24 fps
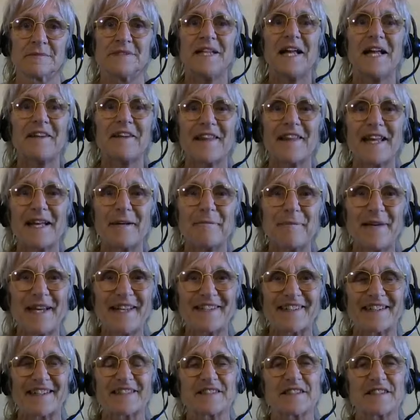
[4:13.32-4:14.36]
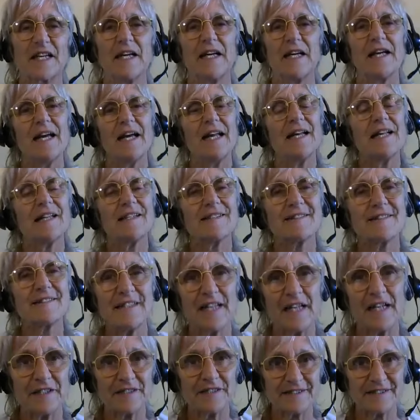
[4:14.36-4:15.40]
Nothing matters. And it's
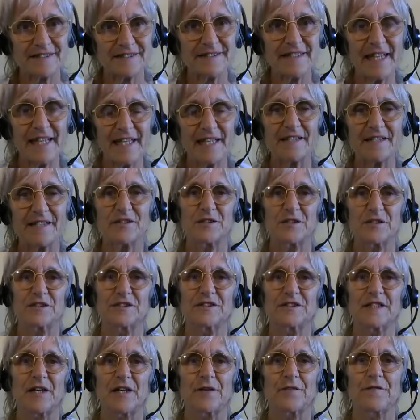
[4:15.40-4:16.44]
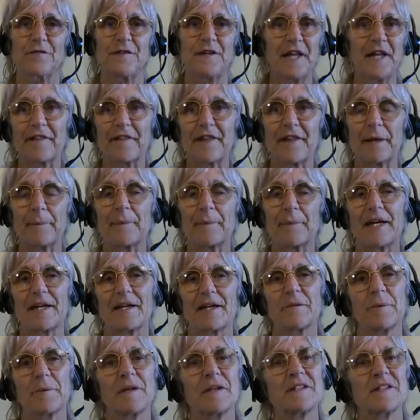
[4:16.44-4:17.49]
not saying to yourself, nothing
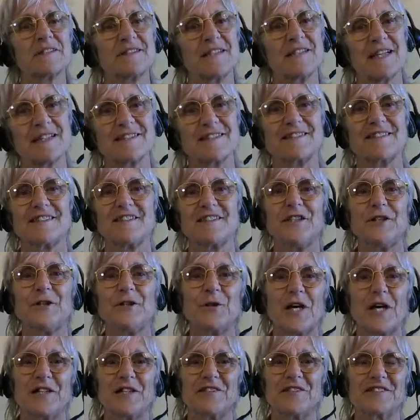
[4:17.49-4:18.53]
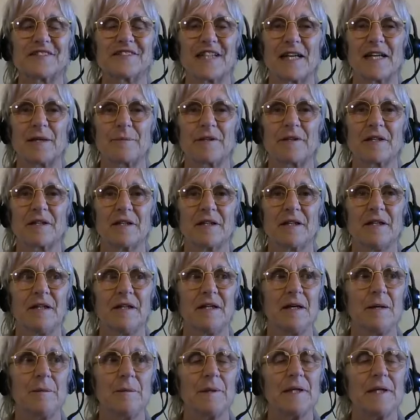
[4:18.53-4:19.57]
matters, because that's a new concept.
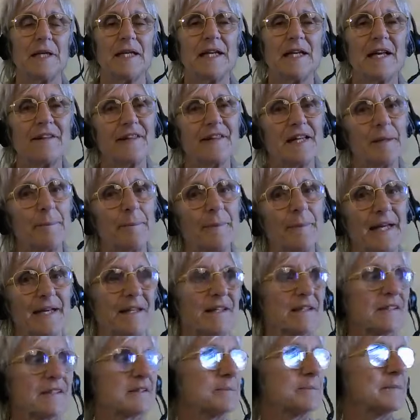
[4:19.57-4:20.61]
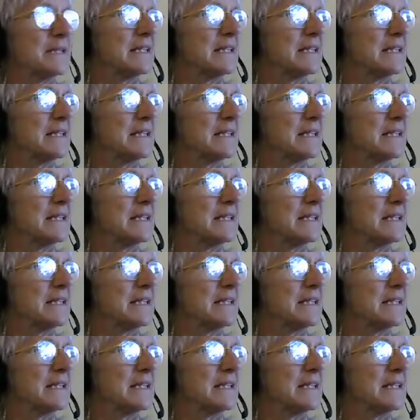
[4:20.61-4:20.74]
But nothing matters